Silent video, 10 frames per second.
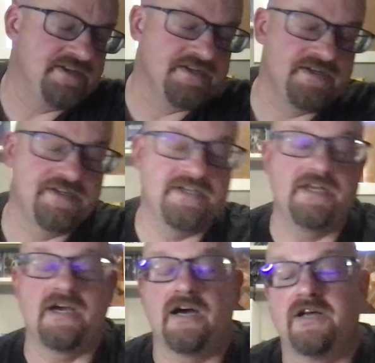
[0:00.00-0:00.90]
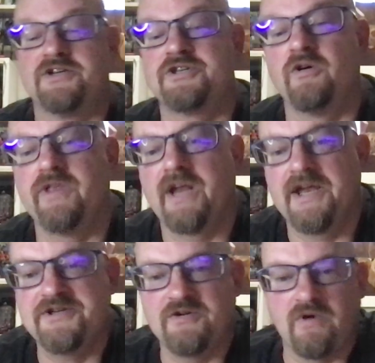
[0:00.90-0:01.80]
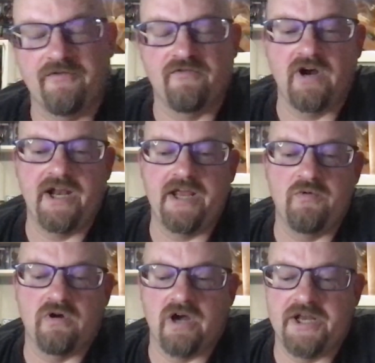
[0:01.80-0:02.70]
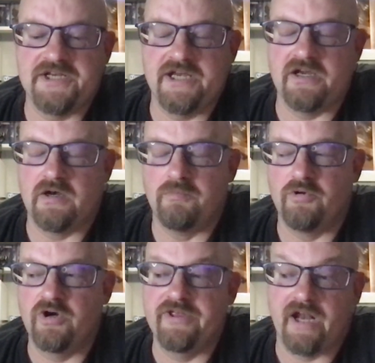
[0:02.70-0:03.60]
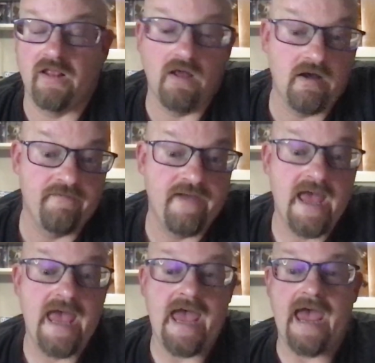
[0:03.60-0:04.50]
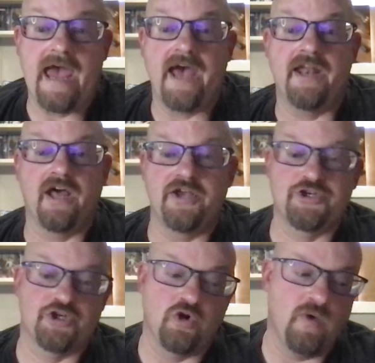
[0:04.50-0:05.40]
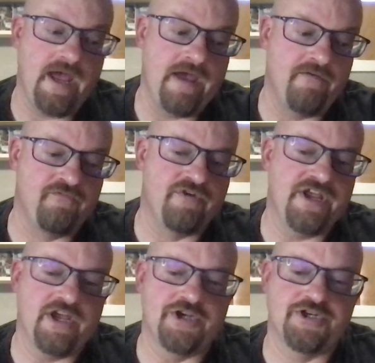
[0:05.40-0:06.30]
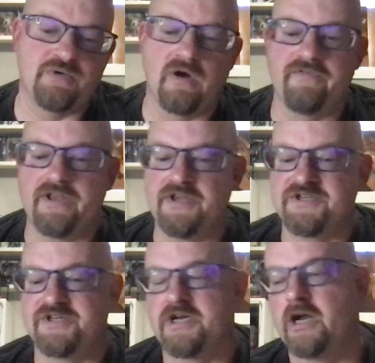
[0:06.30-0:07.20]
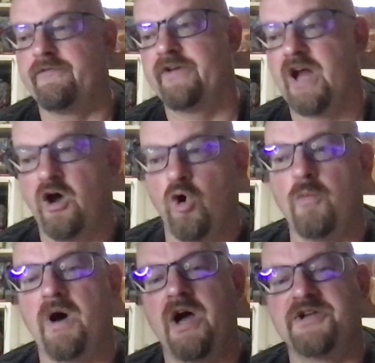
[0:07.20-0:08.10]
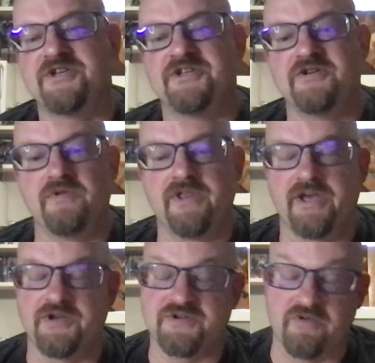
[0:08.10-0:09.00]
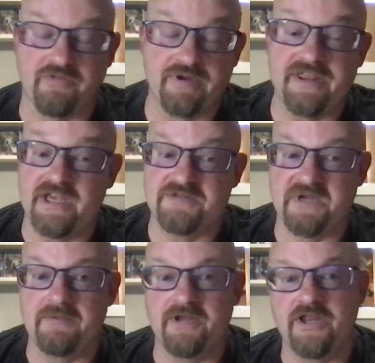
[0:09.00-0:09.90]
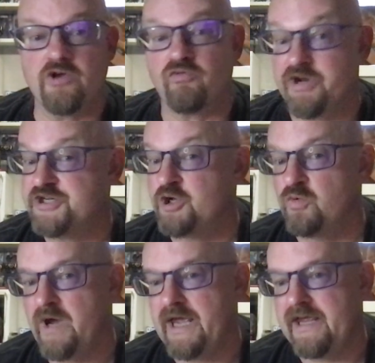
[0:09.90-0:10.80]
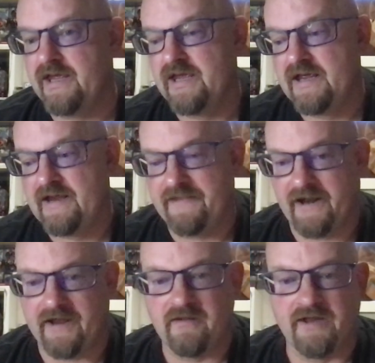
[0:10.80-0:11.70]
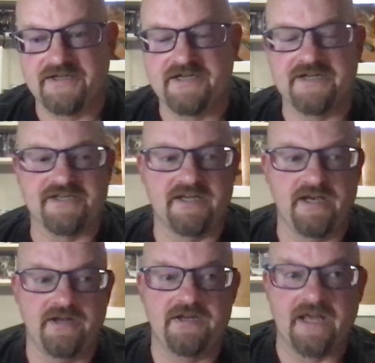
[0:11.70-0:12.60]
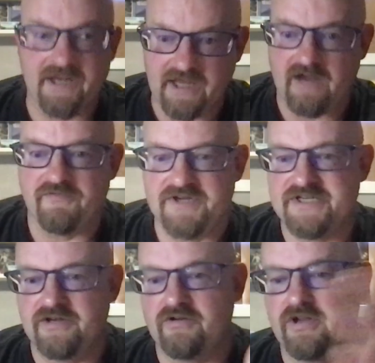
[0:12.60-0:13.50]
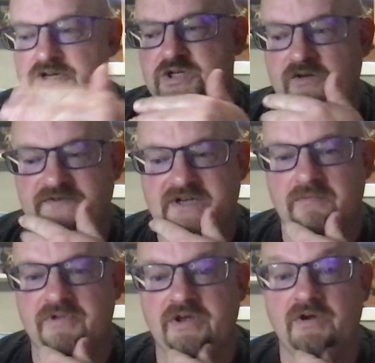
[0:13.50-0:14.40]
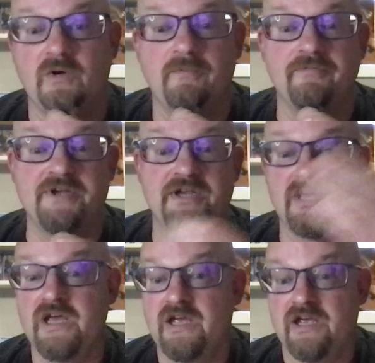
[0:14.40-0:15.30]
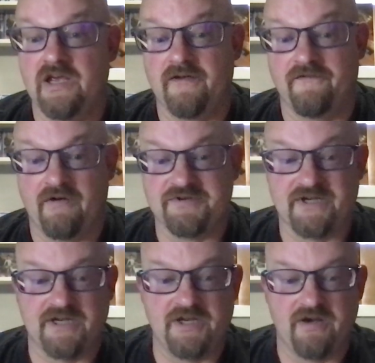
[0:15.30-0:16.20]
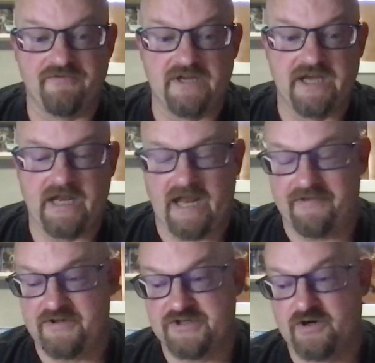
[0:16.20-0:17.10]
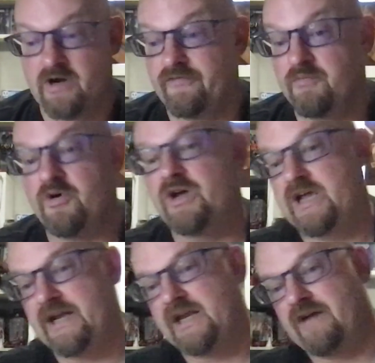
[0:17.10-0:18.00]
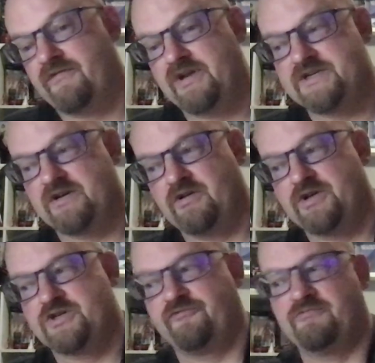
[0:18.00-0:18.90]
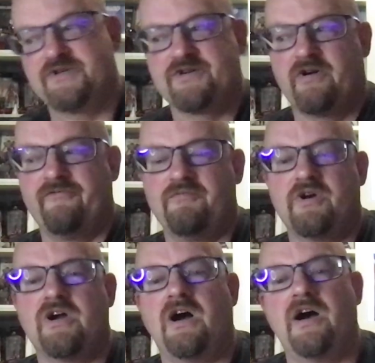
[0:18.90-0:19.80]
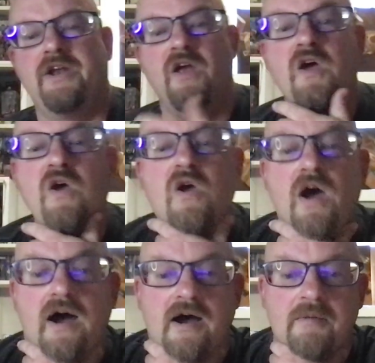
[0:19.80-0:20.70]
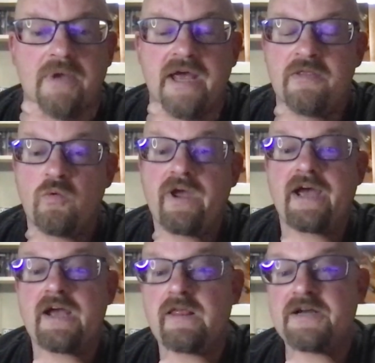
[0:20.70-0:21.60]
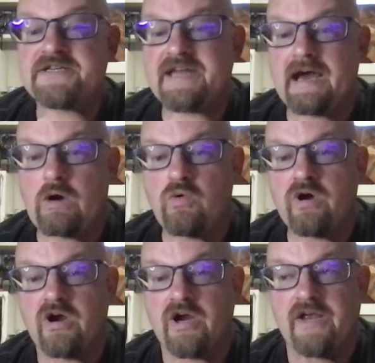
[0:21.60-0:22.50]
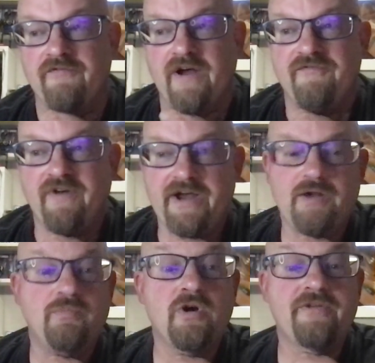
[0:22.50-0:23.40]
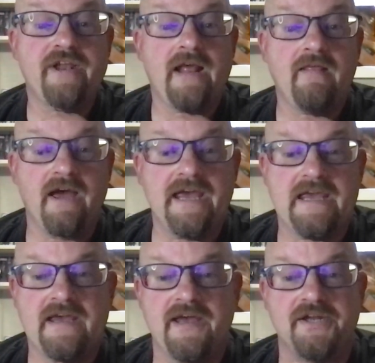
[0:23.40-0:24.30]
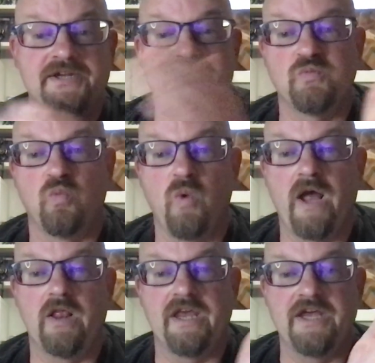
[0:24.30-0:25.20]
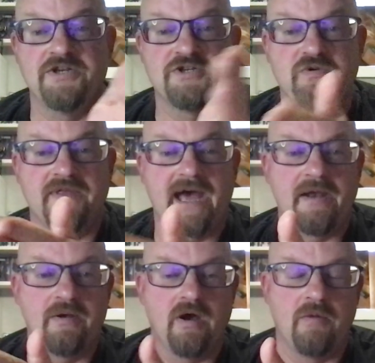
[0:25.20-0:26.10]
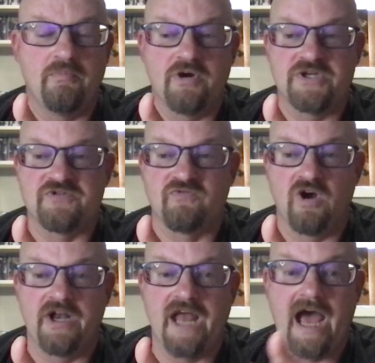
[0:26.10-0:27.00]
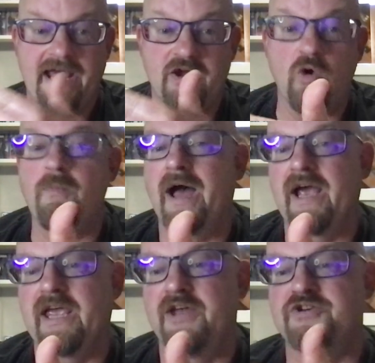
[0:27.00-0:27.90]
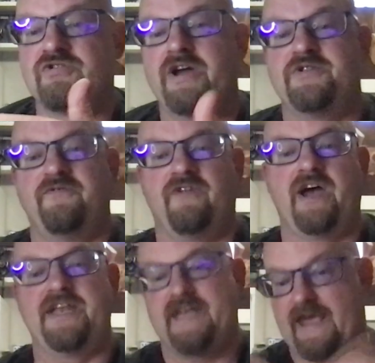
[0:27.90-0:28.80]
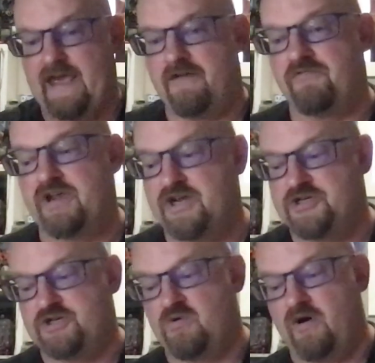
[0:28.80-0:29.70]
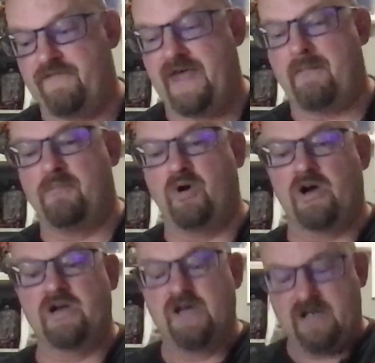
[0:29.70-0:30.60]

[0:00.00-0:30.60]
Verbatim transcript: This is the uh, show that I do on Friday where I take a book that I love and I show every issue of it. This is kind of an homage to two things or three things, maybe the original way that I collected as a kid, getting every single issue of something. Hopefully, if I was lucky enough to get at the start of a book, getting every single issue from the start of a book on. Um, and the way I collect now, where if I find a book that I like and it's well into that um, book's run, I go back and try to find every issue of that book.